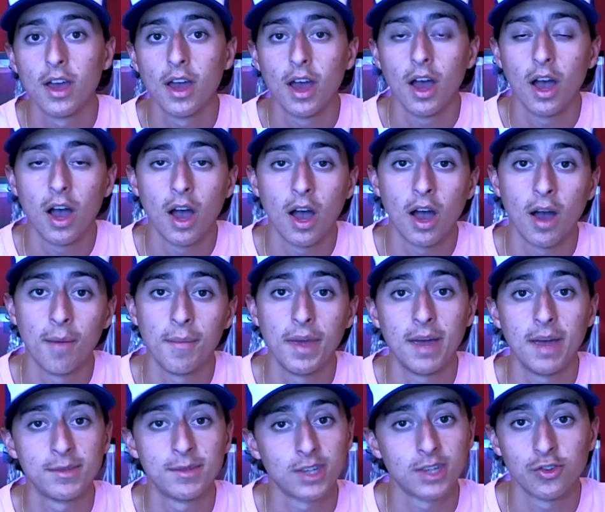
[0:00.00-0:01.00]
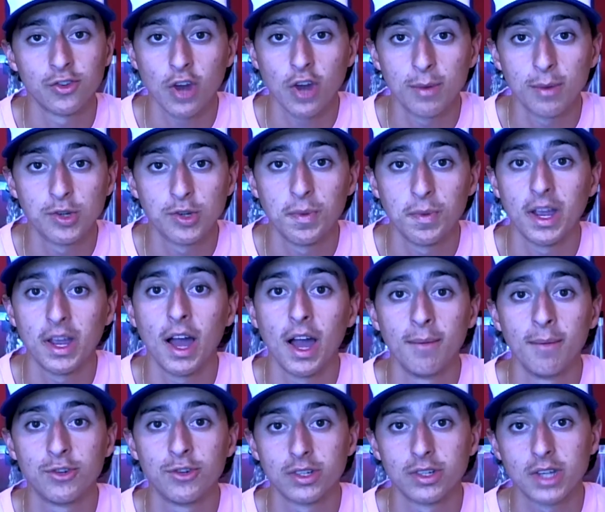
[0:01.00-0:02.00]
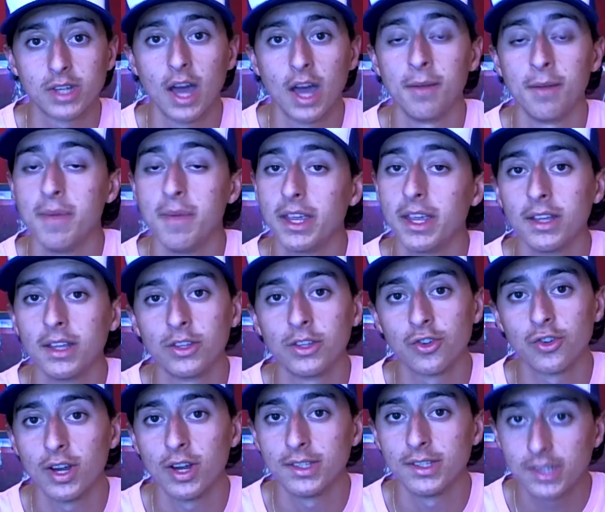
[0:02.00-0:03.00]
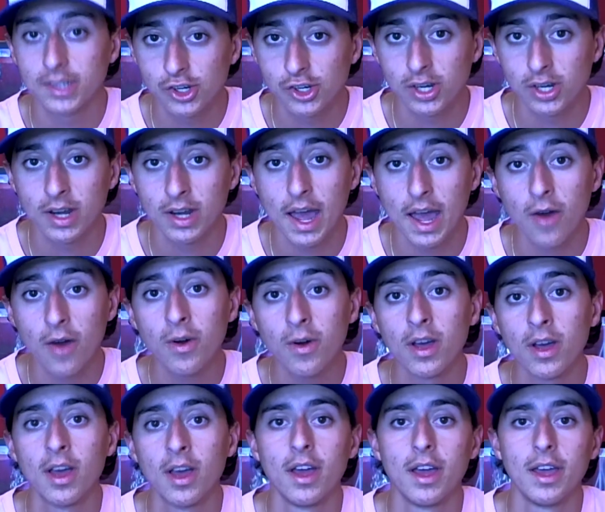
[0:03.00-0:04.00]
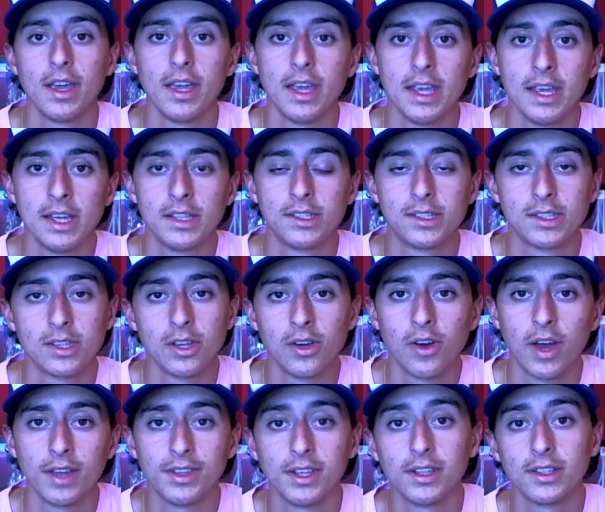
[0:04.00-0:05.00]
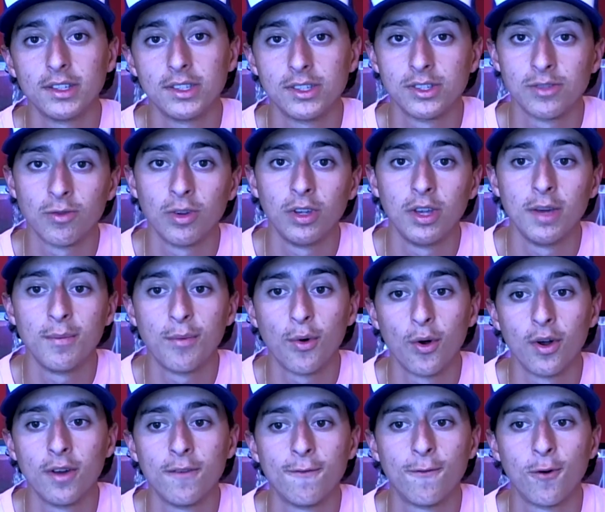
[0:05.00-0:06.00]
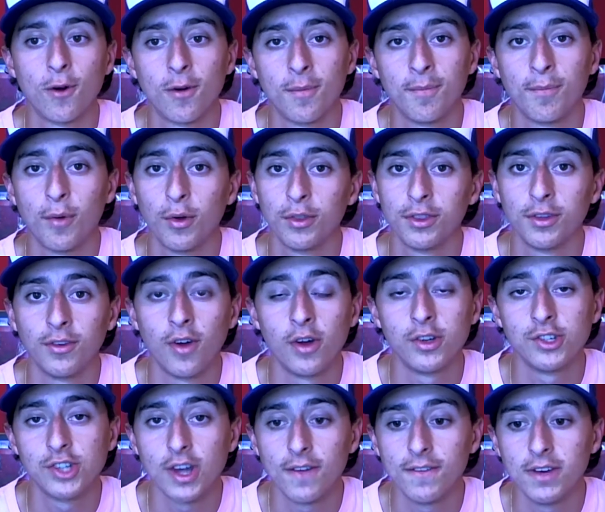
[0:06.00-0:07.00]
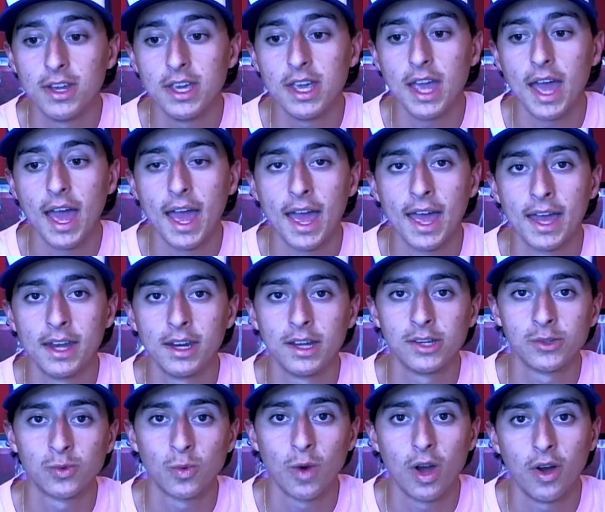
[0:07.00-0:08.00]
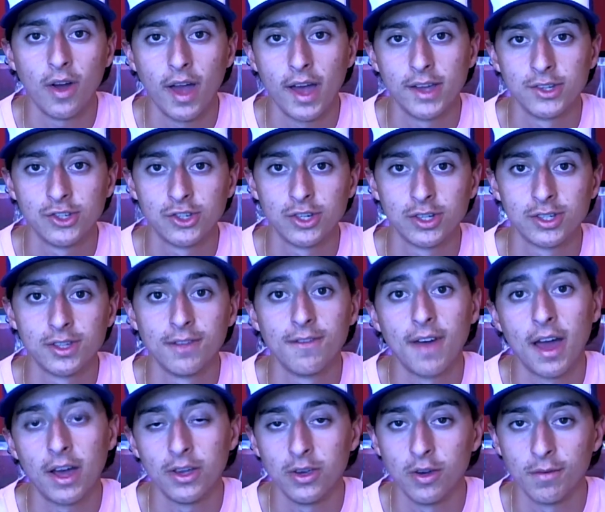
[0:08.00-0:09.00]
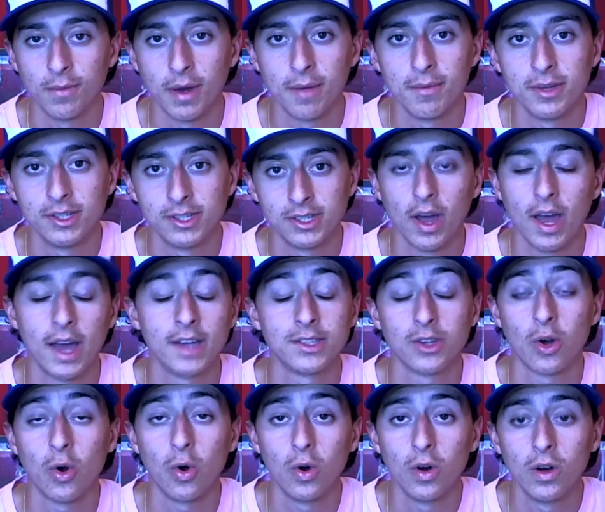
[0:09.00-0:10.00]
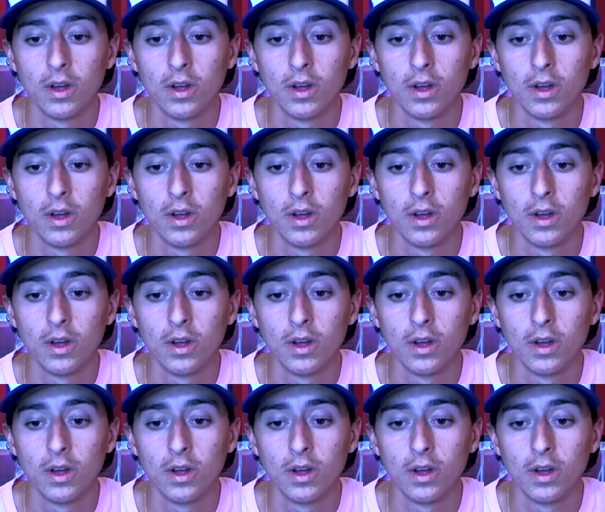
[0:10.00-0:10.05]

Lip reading: Amazon dropshipping, I'm just kind of making the transition now. It's still, I think this is really important for both the longevity and as well as just the value of my business as a whole.